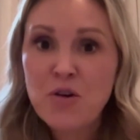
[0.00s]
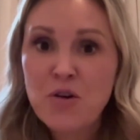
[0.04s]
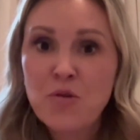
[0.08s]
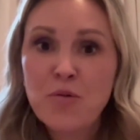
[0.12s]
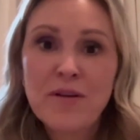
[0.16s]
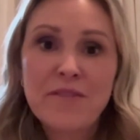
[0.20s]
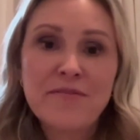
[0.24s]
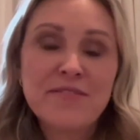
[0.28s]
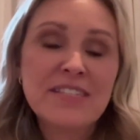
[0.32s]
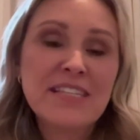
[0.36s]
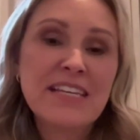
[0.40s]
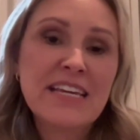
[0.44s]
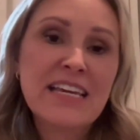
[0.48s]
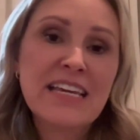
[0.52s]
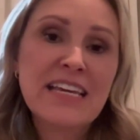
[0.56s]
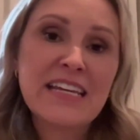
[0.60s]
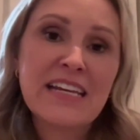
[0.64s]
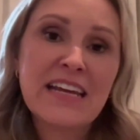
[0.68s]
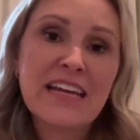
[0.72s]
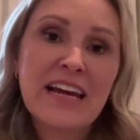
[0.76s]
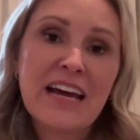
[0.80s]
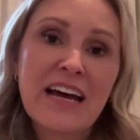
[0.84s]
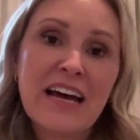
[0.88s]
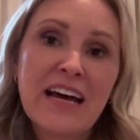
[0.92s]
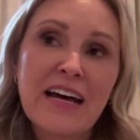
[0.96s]
We've
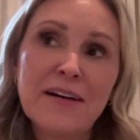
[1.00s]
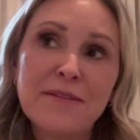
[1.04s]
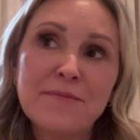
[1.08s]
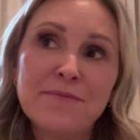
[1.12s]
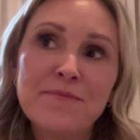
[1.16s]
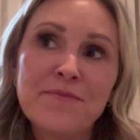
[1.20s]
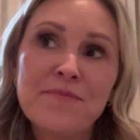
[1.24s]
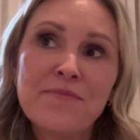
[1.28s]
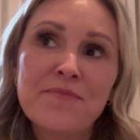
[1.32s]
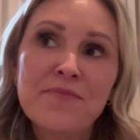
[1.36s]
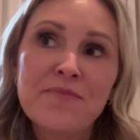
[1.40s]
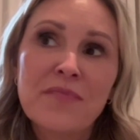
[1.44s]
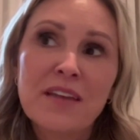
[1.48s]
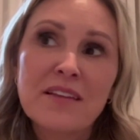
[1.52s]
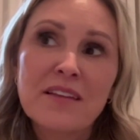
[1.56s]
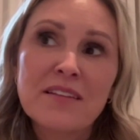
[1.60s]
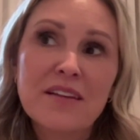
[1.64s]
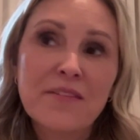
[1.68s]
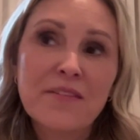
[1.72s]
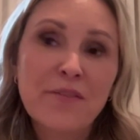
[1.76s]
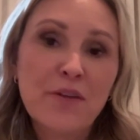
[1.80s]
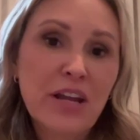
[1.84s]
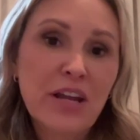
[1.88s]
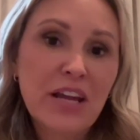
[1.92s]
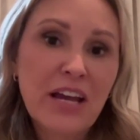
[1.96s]
seen,
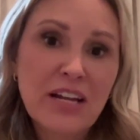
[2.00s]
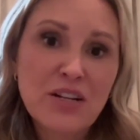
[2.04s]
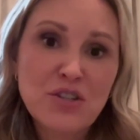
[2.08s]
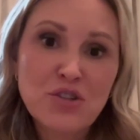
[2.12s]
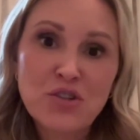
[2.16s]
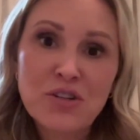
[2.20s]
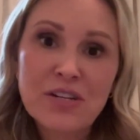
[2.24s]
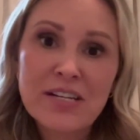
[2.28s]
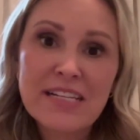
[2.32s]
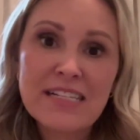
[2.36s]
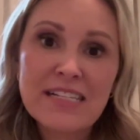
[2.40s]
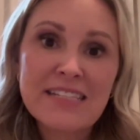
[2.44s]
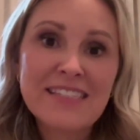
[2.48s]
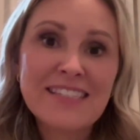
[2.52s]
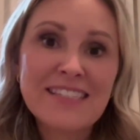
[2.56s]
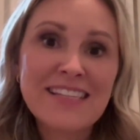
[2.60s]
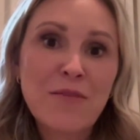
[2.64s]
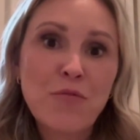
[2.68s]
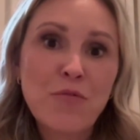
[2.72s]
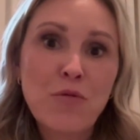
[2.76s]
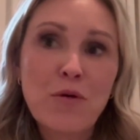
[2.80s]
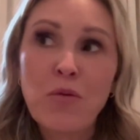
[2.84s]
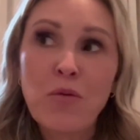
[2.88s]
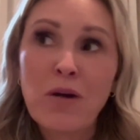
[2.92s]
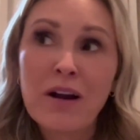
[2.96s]
different countries say
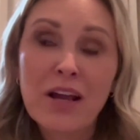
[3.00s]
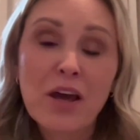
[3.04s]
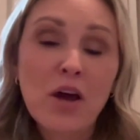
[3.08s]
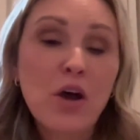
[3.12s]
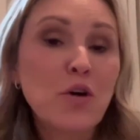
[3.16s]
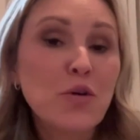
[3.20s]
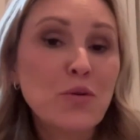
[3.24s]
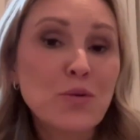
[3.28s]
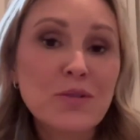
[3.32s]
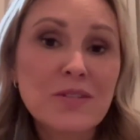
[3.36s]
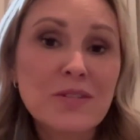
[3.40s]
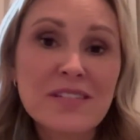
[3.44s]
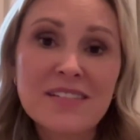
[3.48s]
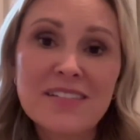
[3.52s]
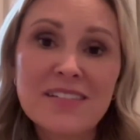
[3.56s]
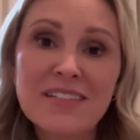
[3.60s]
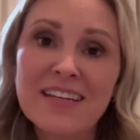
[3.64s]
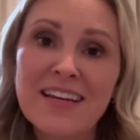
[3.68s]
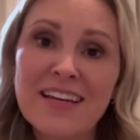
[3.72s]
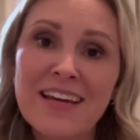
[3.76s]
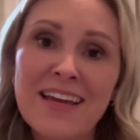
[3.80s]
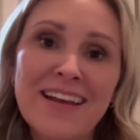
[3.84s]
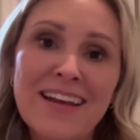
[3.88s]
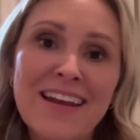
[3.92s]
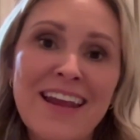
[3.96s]
we want to host.
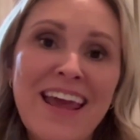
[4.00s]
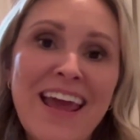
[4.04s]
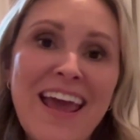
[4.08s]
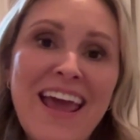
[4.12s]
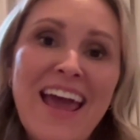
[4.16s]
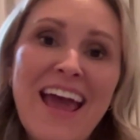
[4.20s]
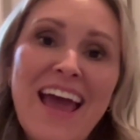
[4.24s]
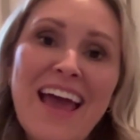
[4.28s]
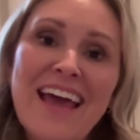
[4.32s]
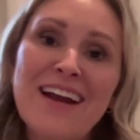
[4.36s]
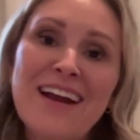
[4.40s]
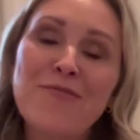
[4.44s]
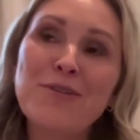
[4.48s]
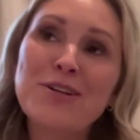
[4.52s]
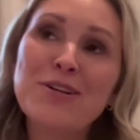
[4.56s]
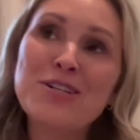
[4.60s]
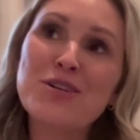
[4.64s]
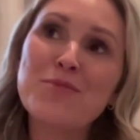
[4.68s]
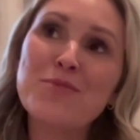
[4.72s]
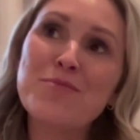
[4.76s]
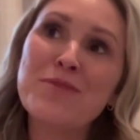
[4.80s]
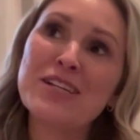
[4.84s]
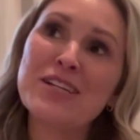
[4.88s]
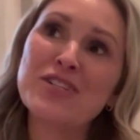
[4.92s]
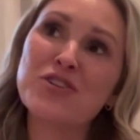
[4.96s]
And I want
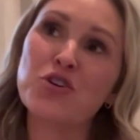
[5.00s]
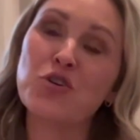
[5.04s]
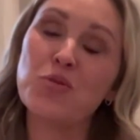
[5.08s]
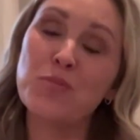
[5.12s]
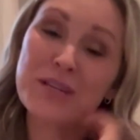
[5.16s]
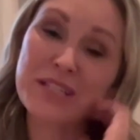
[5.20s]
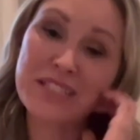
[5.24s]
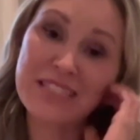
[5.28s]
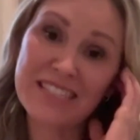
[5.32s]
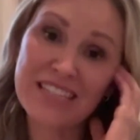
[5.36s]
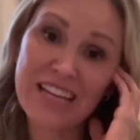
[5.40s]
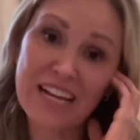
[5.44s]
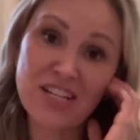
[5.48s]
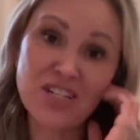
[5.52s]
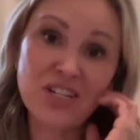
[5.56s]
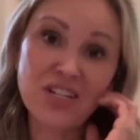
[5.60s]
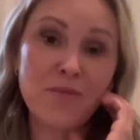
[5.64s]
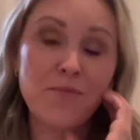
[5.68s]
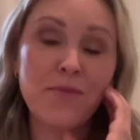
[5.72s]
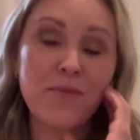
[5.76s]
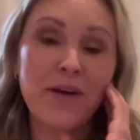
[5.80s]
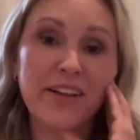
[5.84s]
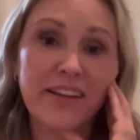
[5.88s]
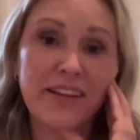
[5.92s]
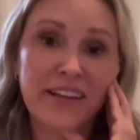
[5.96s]
you to picture, it'll be such
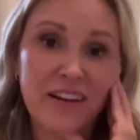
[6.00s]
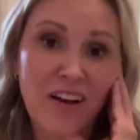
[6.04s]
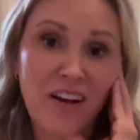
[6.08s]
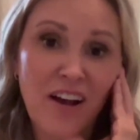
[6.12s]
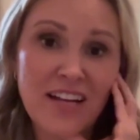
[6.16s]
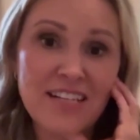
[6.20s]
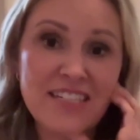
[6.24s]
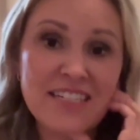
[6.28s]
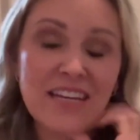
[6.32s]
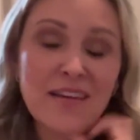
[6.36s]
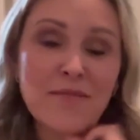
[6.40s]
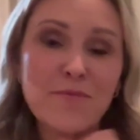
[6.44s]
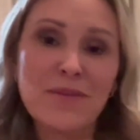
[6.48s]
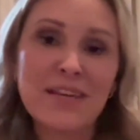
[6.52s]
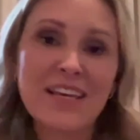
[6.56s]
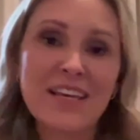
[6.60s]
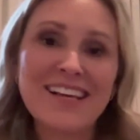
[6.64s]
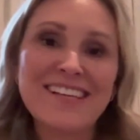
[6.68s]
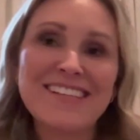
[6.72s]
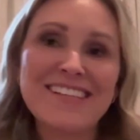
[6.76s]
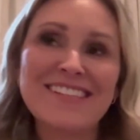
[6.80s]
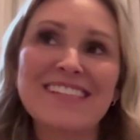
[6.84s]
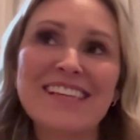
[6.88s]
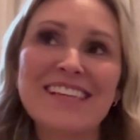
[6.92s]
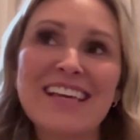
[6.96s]
compelling content
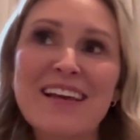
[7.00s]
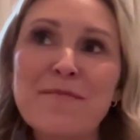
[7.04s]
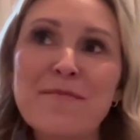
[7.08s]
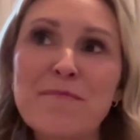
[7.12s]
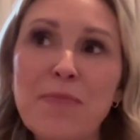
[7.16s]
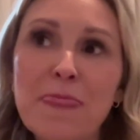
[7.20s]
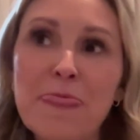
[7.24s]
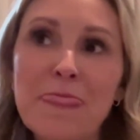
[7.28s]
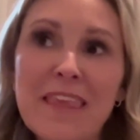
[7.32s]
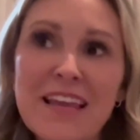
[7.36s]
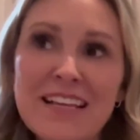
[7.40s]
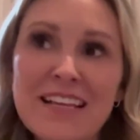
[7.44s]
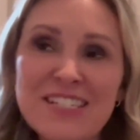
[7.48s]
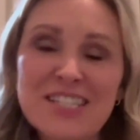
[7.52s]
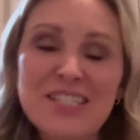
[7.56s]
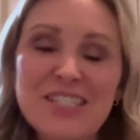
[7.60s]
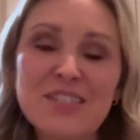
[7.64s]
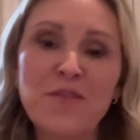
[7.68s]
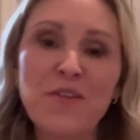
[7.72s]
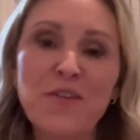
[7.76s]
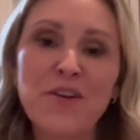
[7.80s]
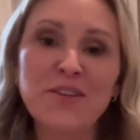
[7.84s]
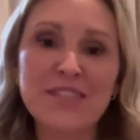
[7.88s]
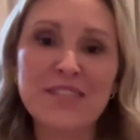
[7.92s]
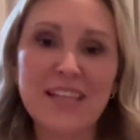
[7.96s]
because it
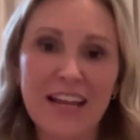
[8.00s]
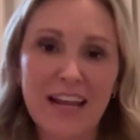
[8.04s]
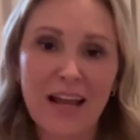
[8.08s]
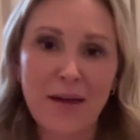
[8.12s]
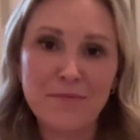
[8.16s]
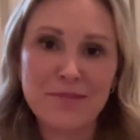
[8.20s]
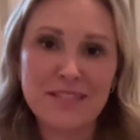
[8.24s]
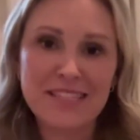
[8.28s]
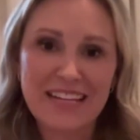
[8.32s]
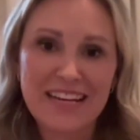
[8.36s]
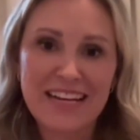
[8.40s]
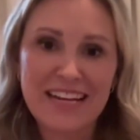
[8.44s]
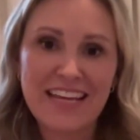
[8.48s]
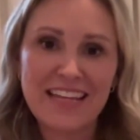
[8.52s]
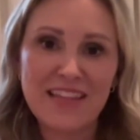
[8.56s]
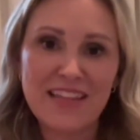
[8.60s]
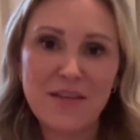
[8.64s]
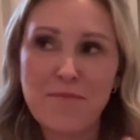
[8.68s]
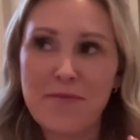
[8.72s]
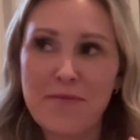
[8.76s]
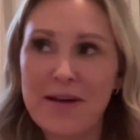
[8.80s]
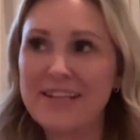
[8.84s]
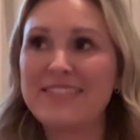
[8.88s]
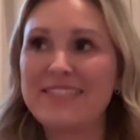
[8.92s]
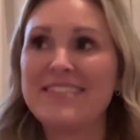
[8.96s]
just feels like I'm sitting in the
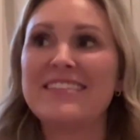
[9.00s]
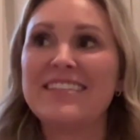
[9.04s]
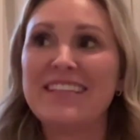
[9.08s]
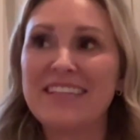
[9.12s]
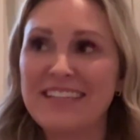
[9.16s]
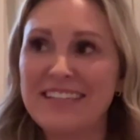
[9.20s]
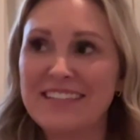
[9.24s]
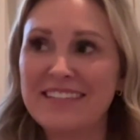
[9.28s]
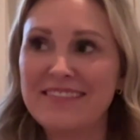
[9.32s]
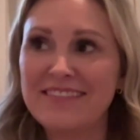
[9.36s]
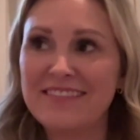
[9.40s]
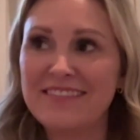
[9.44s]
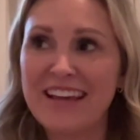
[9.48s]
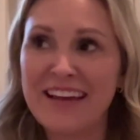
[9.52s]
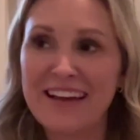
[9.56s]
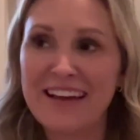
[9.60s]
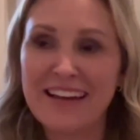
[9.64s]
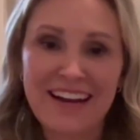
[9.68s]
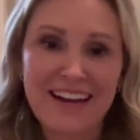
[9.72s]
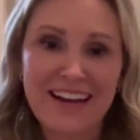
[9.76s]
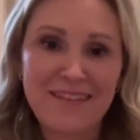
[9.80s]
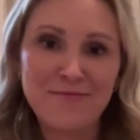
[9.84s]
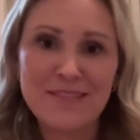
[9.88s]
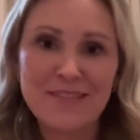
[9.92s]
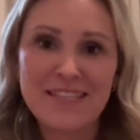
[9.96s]
best seat and
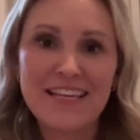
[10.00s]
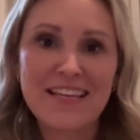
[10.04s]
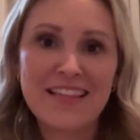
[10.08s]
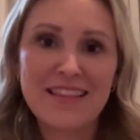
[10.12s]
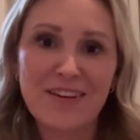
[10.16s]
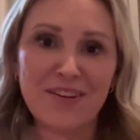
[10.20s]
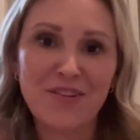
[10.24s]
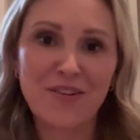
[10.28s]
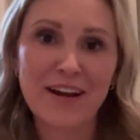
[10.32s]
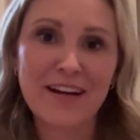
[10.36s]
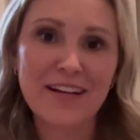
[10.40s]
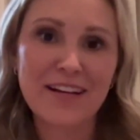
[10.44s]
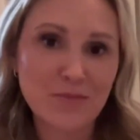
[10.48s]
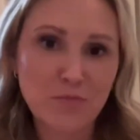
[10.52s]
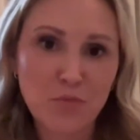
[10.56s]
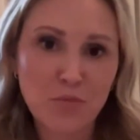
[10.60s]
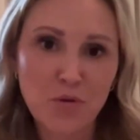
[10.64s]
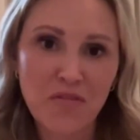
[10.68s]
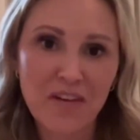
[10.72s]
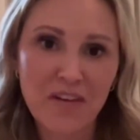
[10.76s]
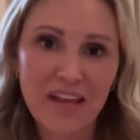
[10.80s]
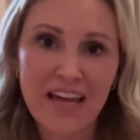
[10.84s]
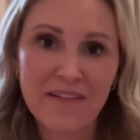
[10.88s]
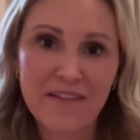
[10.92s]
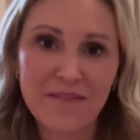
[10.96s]
I'm seeing the greatest
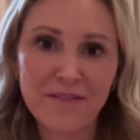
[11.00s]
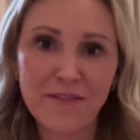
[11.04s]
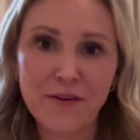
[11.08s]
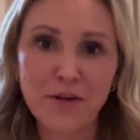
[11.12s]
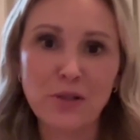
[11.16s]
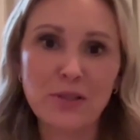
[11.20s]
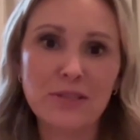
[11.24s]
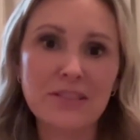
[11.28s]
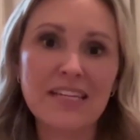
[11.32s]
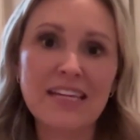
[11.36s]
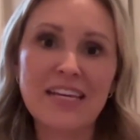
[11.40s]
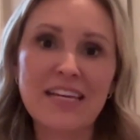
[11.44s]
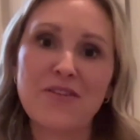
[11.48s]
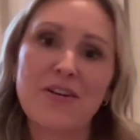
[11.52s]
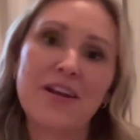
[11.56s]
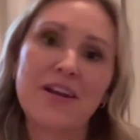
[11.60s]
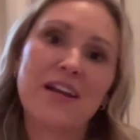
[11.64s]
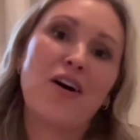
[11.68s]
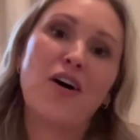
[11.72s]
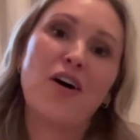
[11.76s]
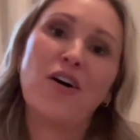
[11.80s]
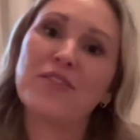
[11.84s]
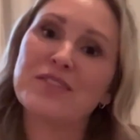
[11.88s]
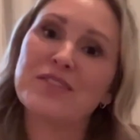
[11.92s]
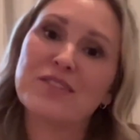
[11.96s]
movie unfold, hearing
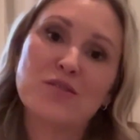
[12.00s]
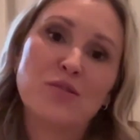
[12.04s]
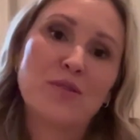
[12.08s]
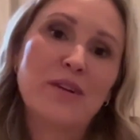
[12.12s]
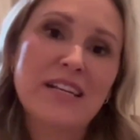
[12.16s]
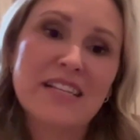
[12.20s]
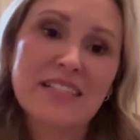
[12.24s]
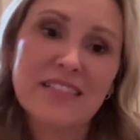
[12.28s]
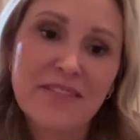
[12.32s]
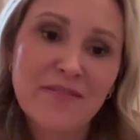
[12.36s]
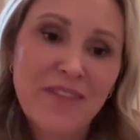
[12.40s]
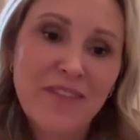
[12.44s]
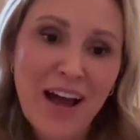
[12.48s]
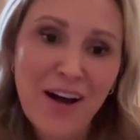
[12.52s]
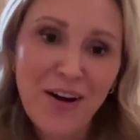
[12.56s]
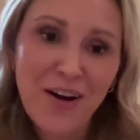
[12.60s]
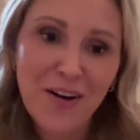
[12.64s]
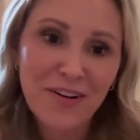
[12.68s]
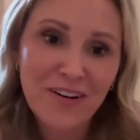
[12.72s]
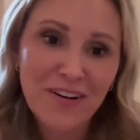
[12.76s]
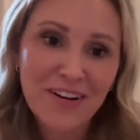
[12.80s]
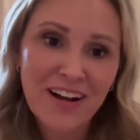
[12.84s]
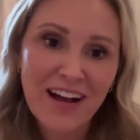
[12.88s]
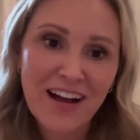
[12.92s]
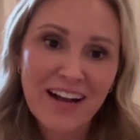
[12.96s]
all the stories of
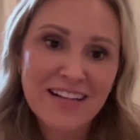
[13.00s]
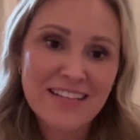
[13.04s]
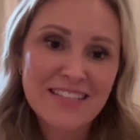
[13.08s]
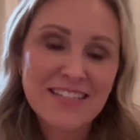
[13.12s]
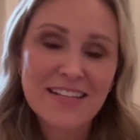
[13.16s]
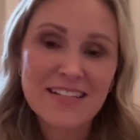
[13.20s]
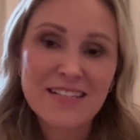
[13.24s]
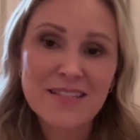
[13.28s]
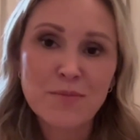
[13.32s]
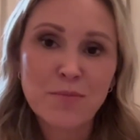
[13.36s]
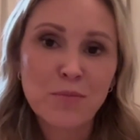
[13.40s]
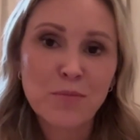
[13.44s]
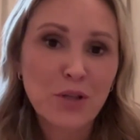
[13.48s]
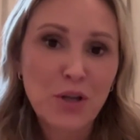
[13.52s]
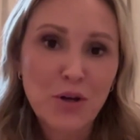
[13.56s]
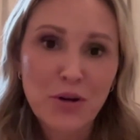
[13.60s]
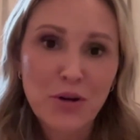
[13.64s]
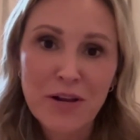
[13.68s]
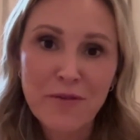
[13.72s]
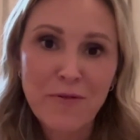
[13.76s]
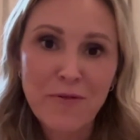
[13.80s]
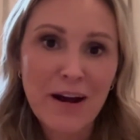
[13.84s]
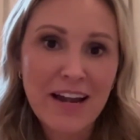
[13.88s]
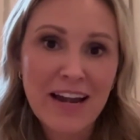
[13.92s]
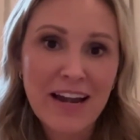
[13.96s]
how God is
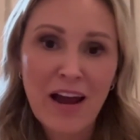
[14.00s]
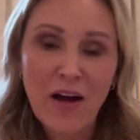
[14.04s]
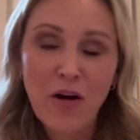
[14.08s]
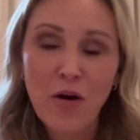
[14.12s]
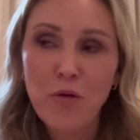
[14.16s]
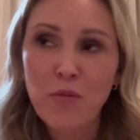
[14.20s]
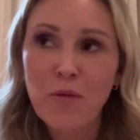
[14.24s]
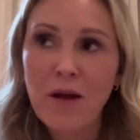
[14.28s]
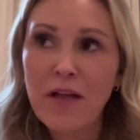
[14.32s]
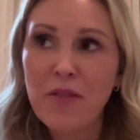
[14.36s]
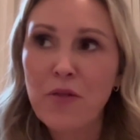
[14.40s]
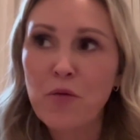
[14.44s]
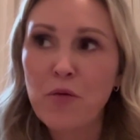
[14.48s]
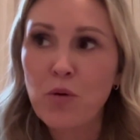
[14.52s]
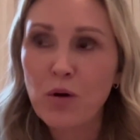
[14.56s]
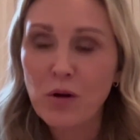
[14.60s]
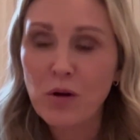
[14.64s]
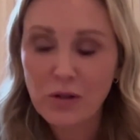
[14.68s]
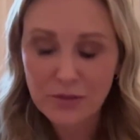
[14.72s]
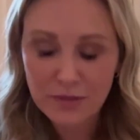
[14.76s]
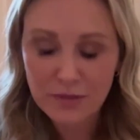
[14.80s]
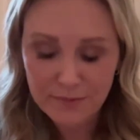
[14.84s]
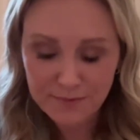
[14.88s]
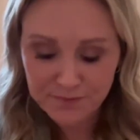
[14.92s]
exploding right now around the world